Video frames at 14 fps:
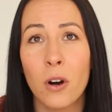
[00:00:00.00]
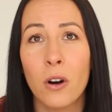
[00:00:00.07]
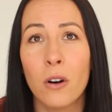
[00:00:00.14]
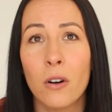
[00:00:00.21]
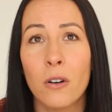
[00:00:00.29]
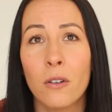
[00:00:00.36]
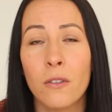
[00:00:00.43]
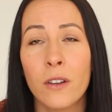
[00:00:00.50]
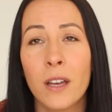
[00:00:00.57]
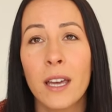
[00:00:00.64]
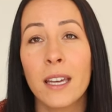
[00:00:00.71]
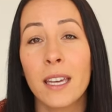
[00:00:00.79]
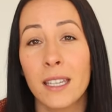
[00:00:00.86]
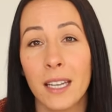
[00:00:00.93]
of
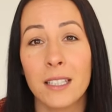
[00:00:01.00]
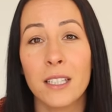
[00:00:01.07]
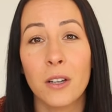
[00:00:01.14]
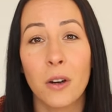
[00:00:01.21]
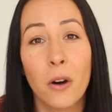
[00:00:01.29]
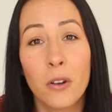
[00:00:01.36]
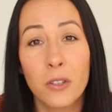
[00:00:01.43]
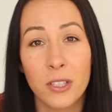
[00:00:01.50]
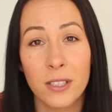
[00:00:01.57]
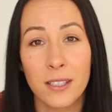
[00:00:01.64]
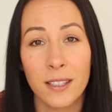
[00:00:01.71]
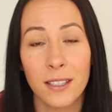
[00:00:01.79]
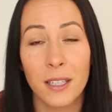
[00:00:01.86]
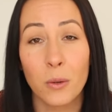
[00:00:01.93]
connecting
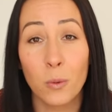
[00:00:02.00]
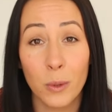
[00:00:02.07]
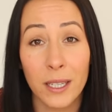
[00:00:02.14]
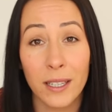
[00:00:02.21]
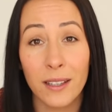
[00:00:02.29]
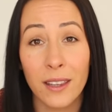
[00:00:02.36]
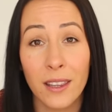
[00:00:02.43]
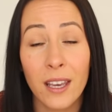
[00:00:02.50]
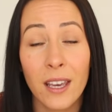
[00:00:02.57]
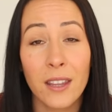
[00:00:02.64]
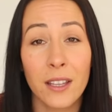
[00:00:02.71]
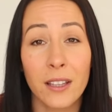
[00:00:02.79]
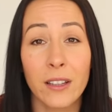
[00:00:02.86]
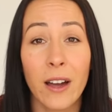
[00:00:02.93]
consciously with
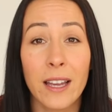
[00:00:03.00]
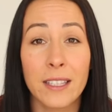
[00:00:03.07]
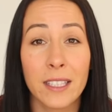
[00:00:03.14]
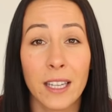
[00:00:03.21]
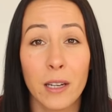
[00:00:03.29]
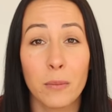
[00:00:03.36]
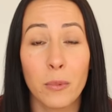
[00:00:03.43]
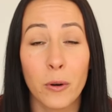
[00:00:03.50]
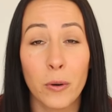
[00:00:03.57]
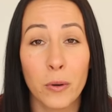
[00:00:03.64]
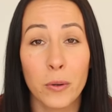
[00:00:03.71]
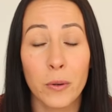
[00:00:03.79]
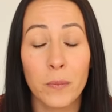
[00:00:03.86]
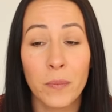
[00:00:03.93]
the Lionsgate
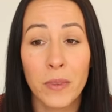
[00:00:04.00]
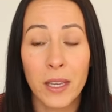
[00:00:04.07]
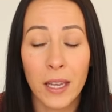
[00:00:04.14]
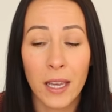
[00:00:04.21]
portal.